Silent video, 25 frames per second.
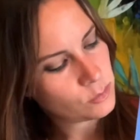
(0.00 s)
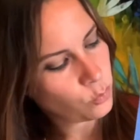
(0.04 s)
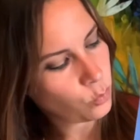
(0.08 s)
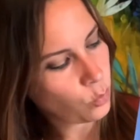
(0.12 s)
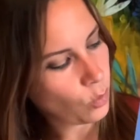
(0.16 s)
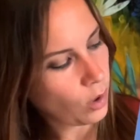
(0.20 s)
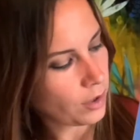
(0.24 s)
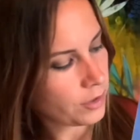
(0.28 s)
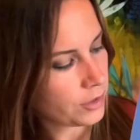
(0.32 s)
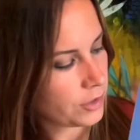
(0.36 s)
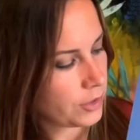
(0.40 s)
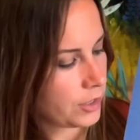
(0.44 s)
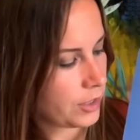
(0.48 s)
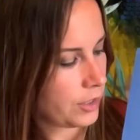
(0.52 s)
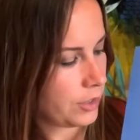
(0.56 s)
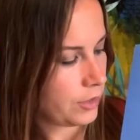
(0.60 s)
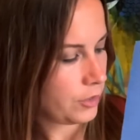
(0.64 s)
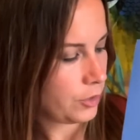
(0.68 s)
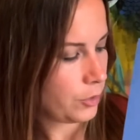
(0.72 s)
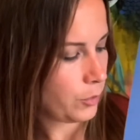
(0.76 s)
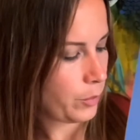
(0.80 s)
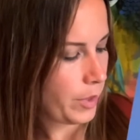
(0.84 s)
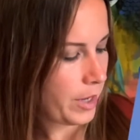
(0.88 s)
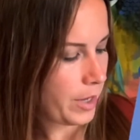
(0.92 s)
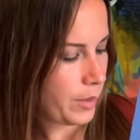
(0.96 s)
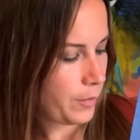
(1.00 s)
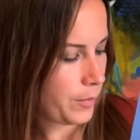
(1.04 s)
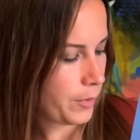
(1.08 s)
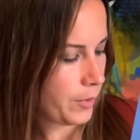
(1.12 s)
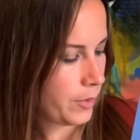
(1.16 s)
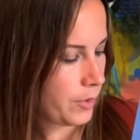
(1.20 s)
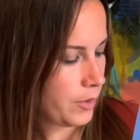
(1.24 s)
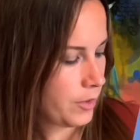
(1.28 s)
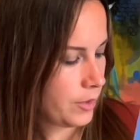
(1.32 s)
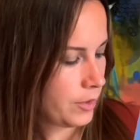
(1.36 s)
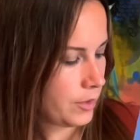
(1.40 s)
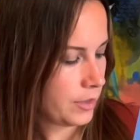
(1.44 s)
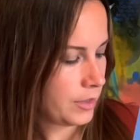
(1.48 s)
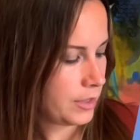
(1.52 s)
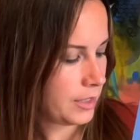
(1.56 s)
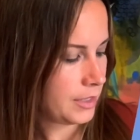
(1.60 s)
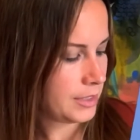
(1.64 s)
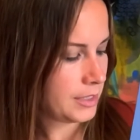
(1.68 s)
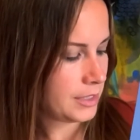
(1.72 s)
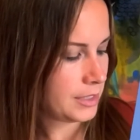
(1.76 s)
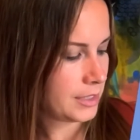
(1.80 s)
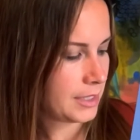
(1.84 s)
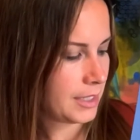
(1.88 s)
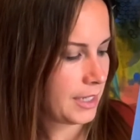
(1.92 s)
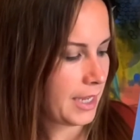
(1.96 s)
watercolor paper. This
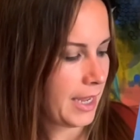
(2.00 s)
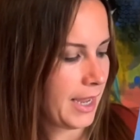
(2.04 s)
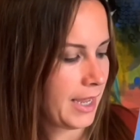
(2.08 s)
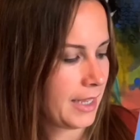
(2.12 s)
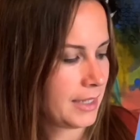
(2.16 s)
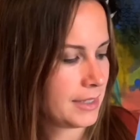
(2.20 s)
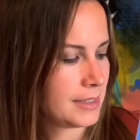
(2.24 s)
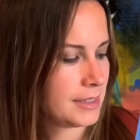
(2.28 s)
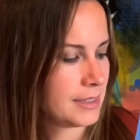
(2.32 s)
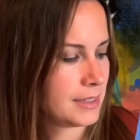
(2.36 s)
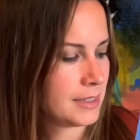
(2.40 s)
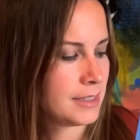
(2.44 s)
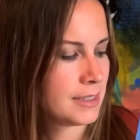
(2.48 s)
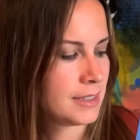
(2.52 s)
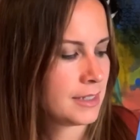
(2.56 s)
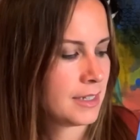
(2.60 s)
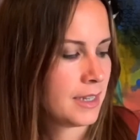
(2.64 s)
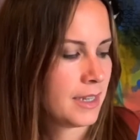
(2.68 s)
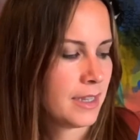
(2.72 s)
is Canson.